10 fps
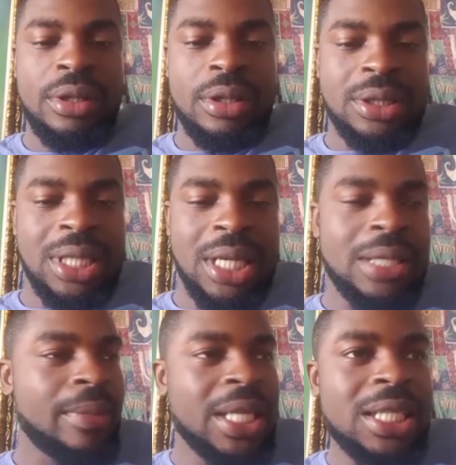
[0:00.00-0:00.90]
You understand?
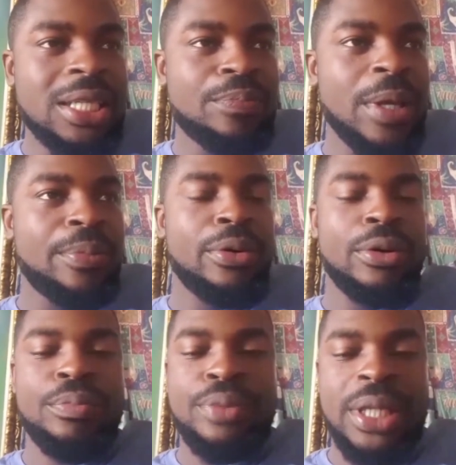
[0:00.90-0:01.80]
Imagine
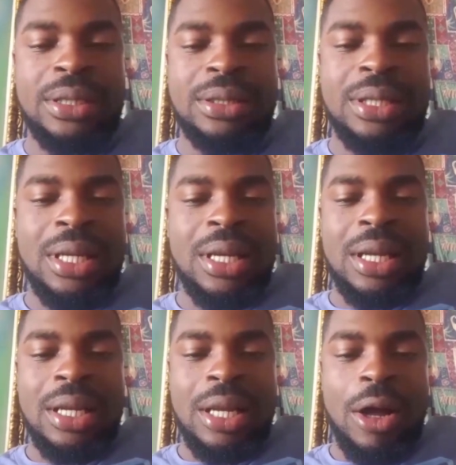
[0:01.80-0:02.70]
people being
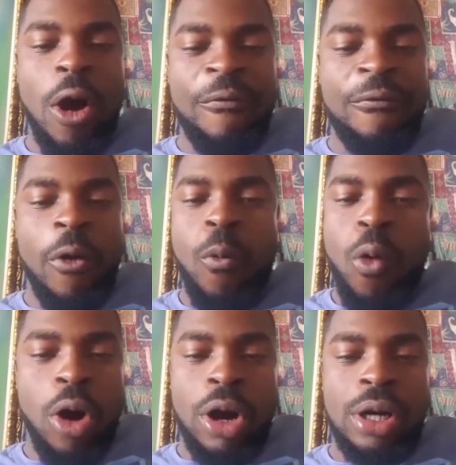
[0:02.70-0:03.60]
off from
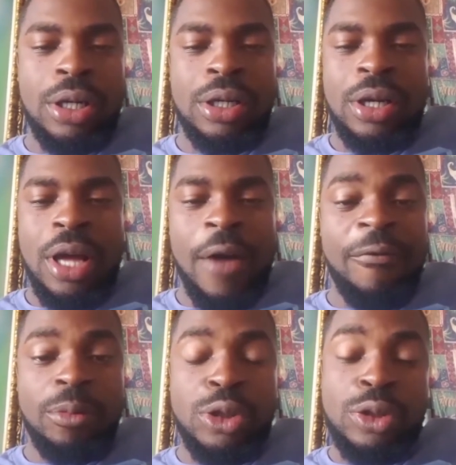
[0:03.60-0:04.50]
work,
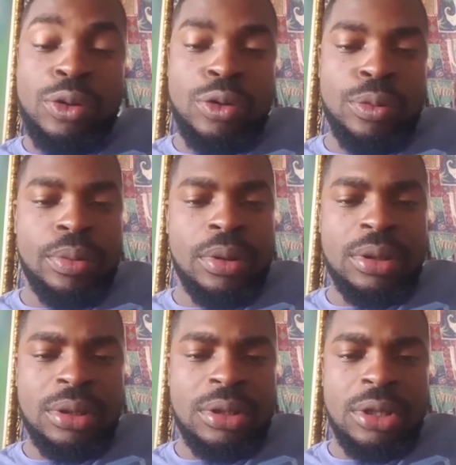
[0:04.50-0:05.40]
from school,
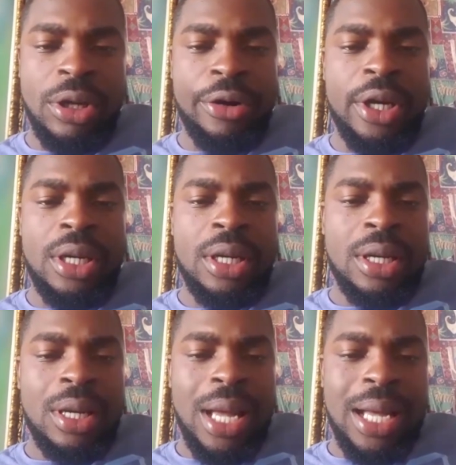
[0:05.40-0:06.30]

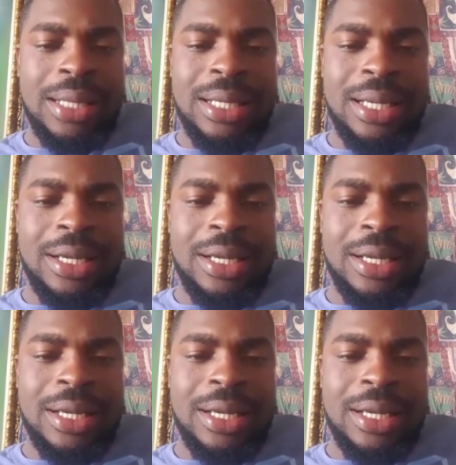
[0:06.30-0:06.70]
and